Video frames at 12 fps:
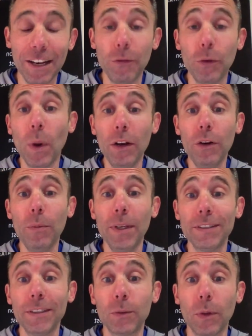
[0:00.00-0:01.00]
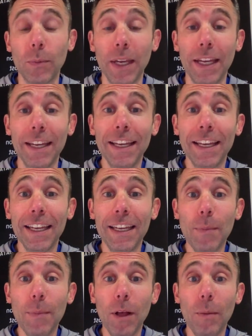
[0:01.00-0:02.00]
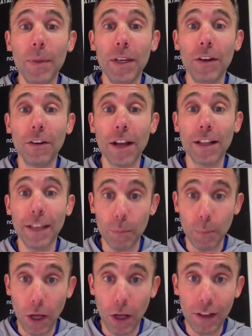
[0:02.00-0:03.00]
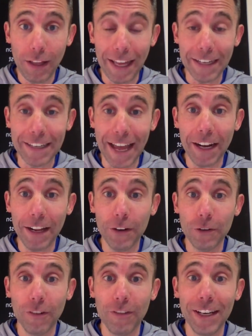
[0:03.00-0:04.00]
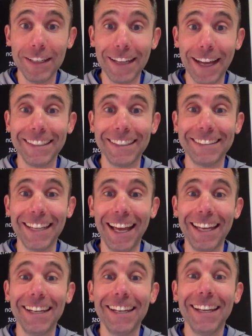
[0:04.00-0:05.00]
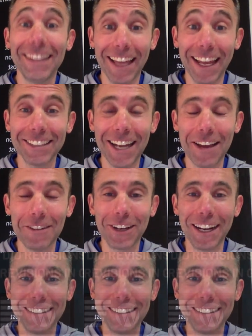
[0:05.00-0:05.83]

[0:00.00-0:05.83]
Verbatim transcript: And if you want to do business with me, email me directly at paul@datadriven.design. Thanks and have a great